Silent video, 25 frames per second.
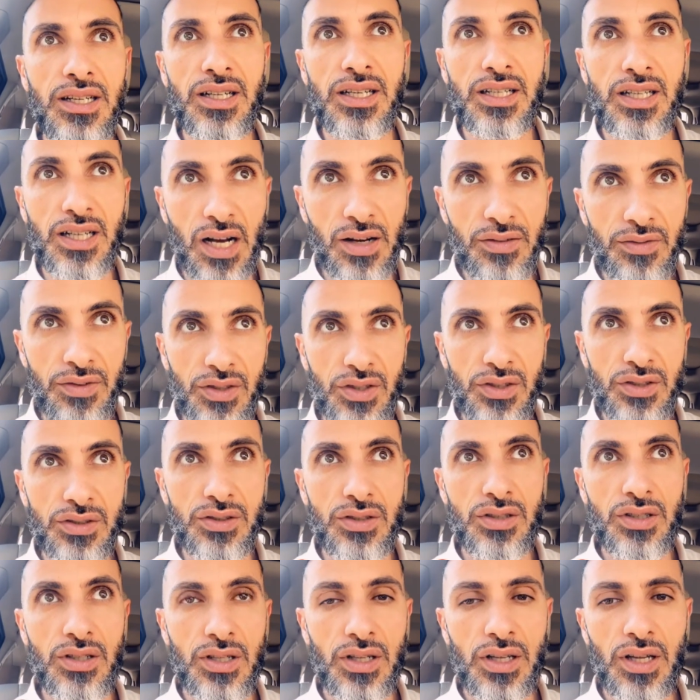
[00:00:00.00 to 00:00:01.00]

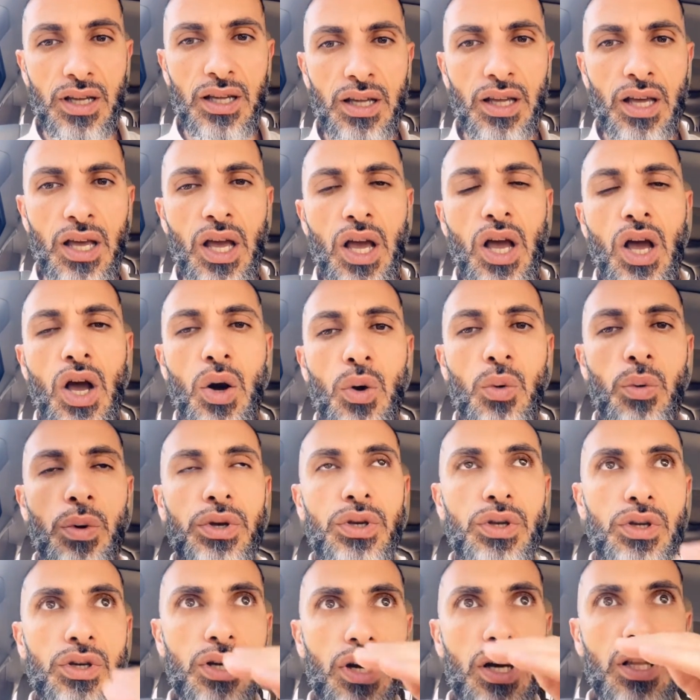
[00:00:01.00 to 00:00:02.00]
covered,
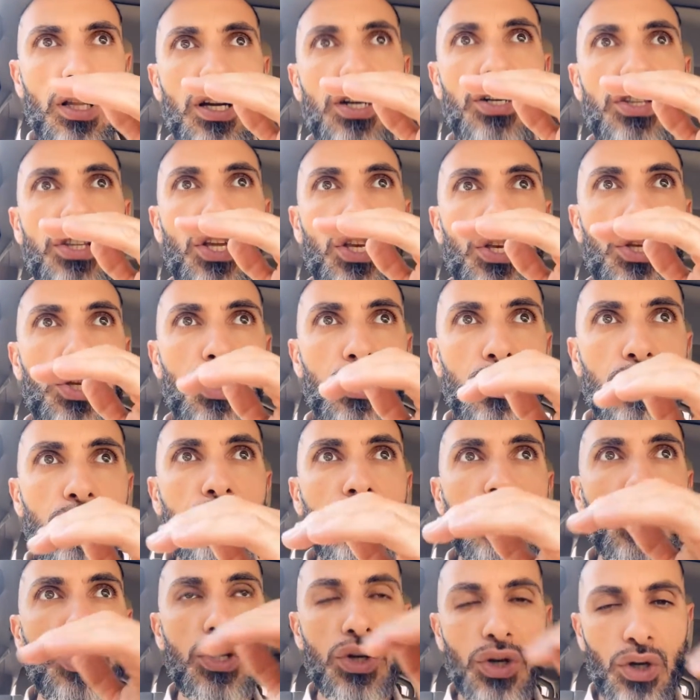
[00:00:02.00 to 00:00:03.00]
when you color the new
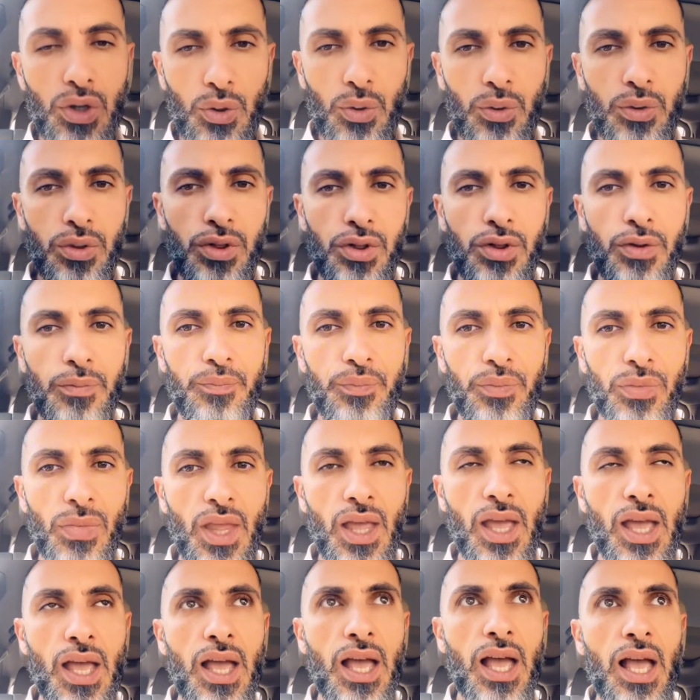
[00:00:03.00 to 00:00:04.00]
regrowth
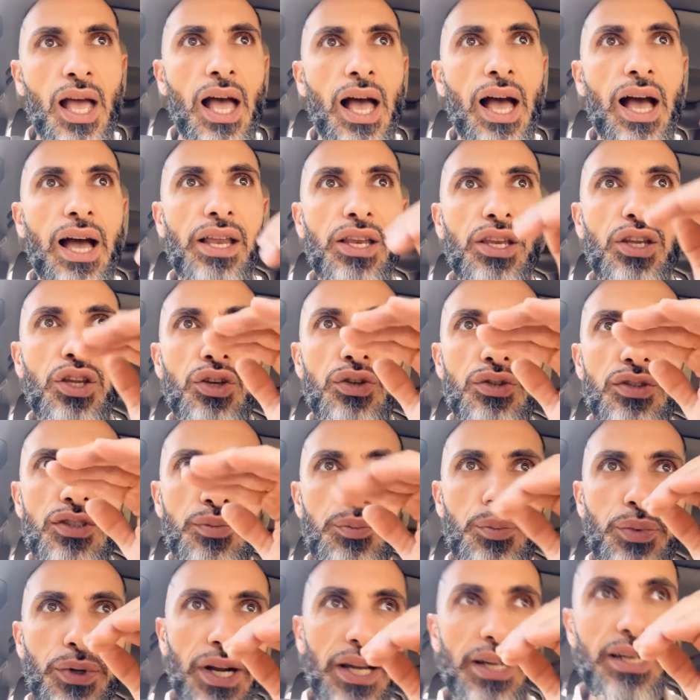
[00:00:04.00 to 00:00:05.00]
and you
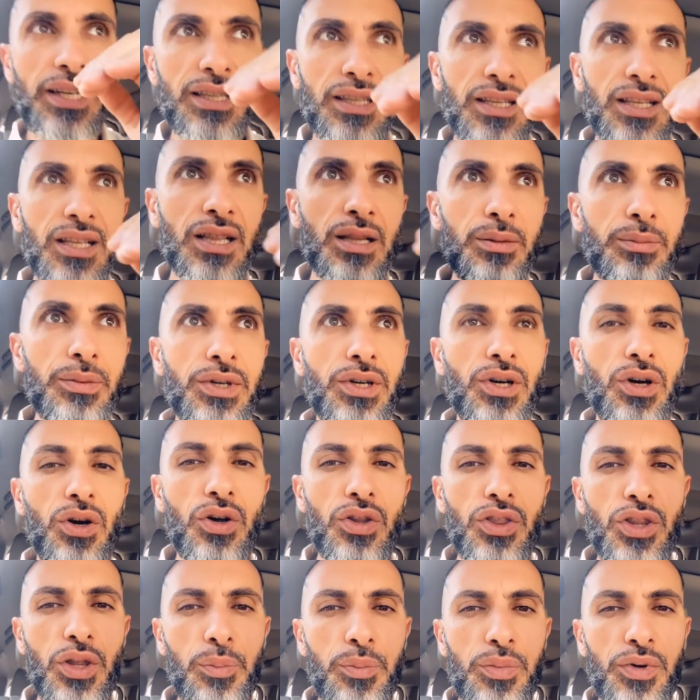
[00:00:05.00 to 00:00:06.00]
spread it a little bit
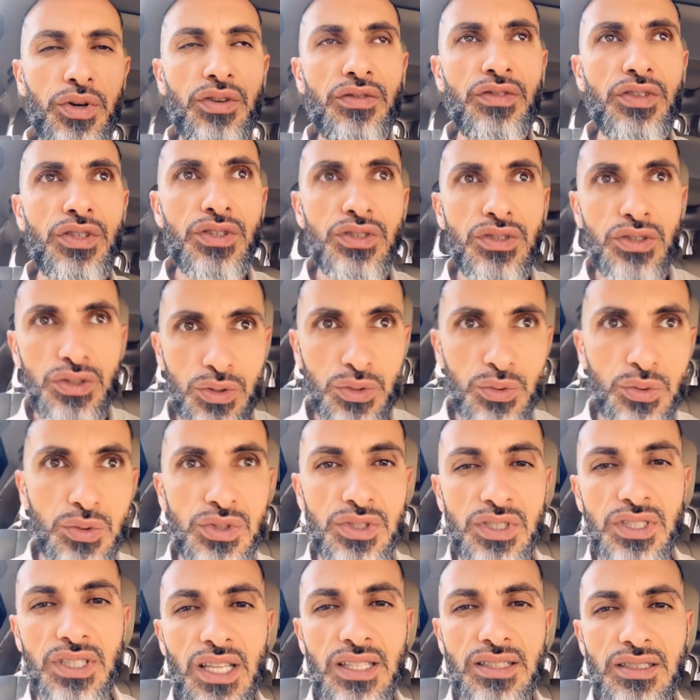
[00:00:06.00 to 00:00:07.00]
on the previous
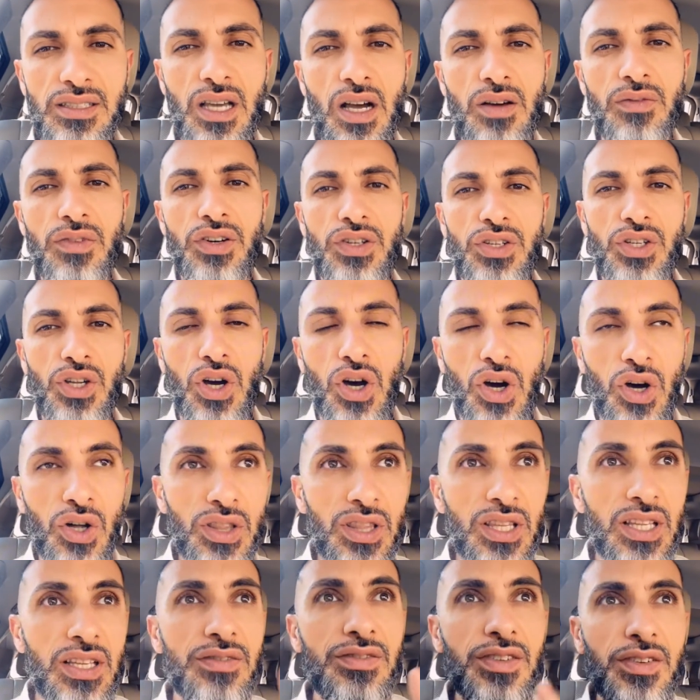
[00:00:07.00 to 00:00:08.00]
roots that's covered
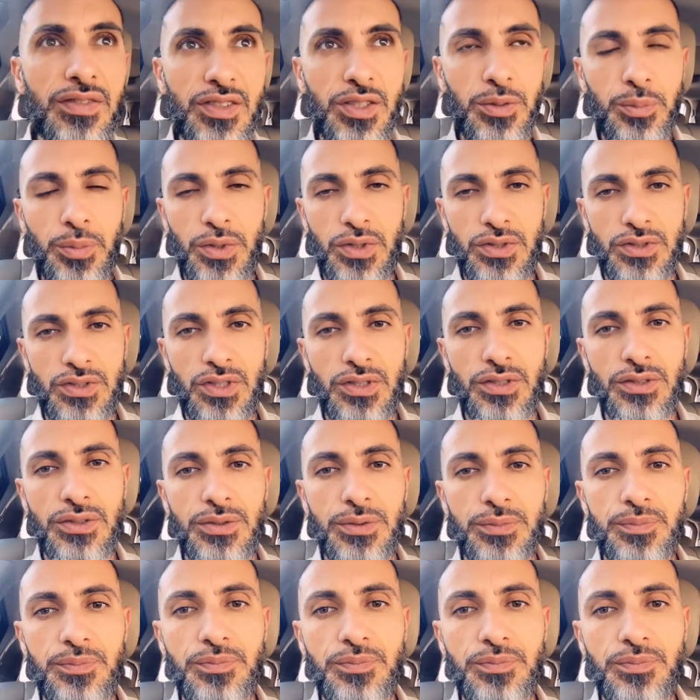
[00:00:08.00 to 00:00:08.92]
only 50%,